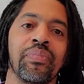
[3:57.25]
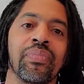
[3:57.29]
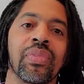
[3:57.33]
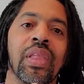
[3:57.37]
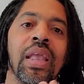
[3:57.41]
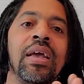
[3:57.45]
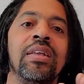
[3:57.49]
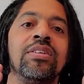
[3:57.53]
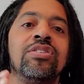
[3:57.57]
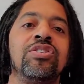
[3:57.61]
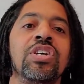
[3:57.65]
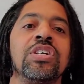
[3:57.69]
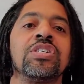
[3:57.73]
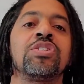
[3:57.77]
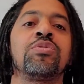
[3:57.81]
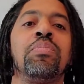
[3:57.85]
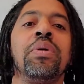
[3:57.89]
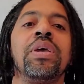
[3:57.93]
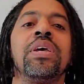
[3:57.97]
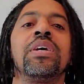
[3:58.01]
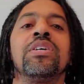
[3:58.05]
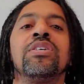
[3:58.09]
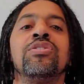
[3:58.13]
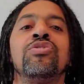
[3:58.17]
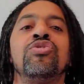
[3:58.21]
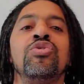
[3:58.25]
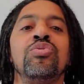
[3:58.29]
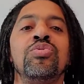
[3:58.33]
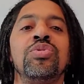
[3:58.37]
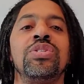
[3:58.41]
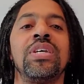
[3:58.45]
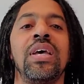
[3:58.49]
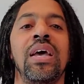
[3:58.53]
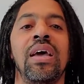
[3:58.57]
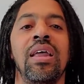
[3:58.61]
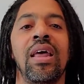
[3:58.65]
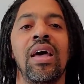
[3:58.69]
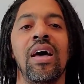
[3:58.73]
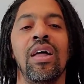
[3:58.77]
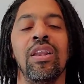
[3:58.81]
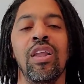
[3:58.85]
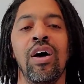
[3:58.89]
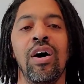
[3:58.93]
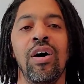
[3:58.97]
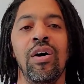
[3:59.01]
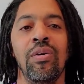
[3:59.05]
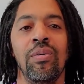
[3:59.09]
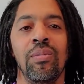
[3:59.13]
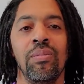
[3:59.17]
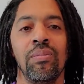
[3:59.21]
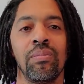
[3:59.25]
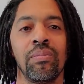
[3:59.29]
And just because you said hello,